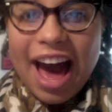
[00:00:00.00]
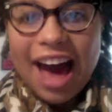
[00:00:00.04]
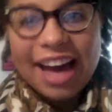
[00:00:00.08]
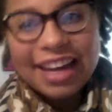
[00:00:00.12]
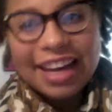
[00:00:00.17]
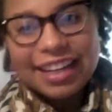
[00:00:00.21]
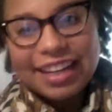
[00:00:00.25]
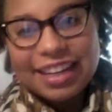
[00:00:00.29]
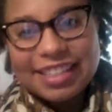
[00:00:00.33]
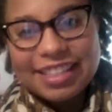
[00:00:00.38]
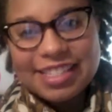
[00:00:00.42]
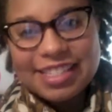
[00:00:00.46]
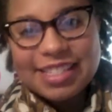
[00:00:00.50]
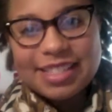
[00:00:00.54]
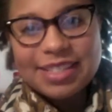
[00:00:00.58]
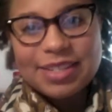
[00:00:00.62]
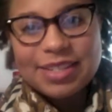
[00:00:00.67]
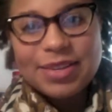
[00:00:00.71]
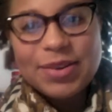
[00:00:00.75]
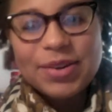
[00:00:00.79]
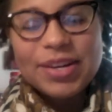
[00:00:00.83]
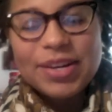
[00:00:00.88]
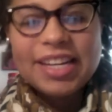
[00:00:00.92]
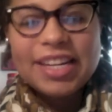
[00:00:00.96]
Hi guys, it's
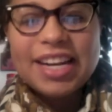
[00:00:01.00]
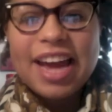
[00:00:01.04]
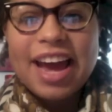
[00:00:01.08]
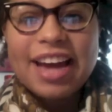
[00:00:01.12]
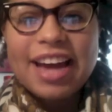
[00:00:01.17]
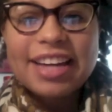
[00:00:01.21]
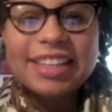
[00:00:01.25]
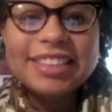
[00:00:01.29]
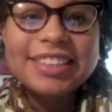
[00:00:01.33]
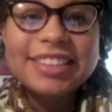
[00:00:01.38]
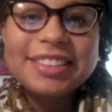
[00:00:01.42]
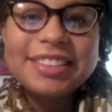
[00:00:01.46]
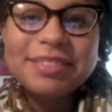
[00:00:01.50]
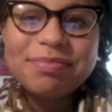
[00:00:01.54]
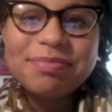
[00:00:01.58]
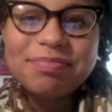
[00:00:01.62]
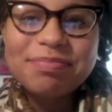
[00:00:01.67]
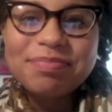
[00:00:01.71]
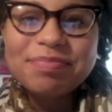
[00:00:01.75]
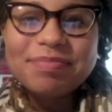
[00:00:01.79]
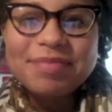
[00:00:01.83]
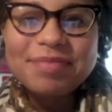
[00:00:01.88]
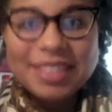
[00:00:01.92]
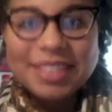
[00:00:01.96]
Lauren. I'm
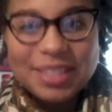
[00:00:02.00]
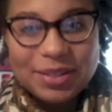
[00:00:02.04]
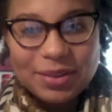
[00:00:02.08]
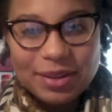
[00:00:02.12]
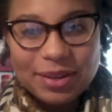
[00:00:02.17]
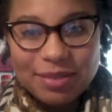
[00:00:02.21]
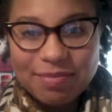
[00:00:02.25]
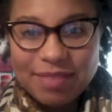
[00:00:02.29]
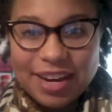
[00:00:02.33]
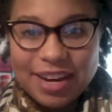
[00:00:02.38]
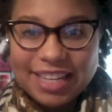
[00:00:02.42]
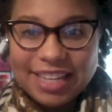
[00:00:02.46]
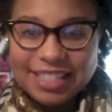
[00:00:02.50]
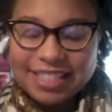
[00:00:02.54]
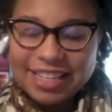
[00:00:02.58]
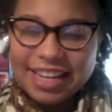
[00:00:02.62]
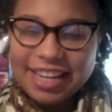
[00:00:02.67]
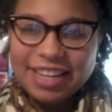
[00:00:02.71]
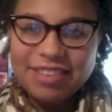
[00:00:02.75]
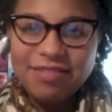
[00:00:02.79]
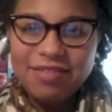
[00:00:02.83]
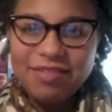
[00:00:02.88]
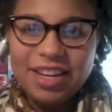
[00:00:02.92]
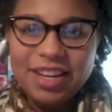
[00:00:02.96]
doing my
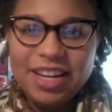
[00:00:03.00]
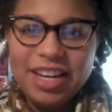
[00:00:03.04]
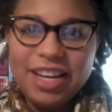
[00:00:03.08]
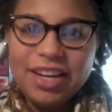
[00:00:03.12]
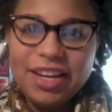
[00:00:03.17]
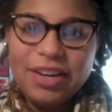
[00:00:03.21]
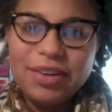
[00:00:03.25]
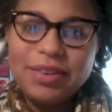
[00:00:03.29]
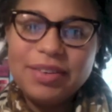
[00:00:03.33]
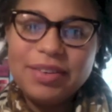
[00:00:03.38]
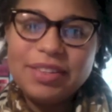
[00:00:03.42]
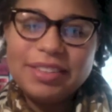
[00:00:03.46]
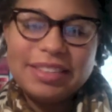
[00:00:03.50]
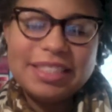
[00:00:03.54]
second video.